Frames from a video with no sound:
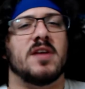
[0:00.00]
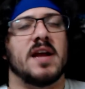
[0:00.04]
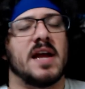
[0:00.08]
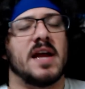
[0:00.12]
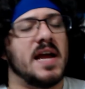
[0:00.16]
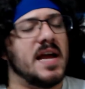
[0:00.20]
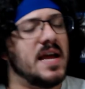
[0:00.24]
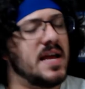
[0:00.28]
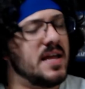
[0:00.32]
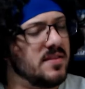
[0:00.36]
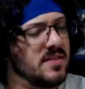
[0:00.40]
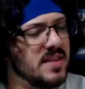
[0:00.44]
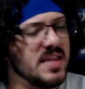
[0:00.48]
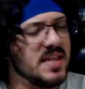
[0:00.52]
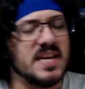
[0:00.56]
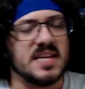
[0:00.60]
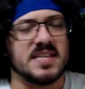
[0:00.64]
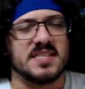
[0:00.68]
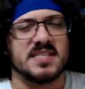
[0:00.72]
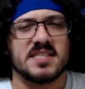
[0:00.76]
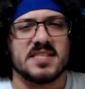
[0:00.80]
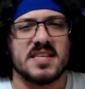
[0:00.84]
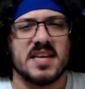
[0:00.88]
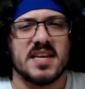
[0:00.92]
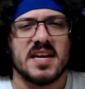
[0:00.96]
and
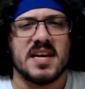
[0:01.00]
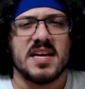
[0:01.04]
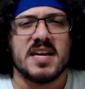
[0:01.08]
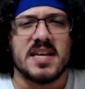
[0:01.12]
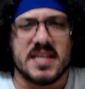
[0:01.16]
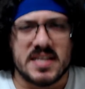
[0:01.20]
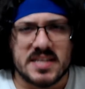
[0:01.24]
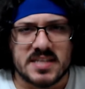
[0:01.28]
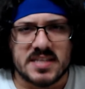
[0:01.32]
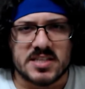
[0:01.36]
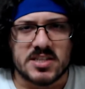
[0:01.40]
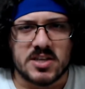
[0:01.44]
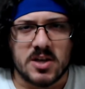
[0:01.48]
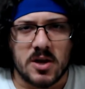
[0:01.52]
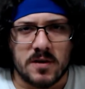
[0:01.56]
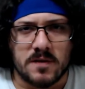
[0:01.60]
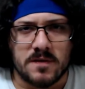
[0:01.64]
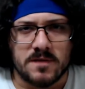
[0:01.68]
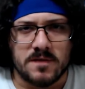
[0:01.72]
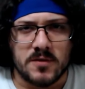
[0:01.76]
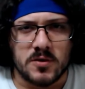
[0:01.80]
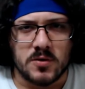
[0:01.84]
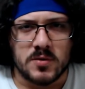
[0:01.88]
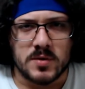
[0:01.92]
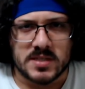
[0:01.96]
this is Kung
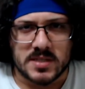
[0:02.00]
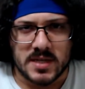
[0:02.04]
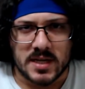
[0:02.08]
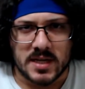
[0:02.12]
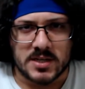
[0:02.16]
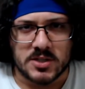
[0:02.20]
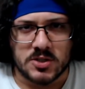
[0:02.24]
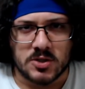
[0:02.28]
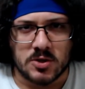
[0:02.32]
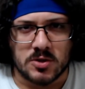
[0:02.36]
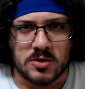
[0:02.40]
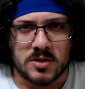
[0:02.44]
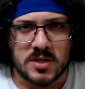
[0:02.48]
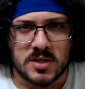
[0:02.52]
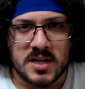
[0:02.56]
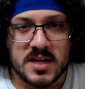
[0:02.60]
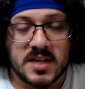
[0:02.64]
Fu Essential,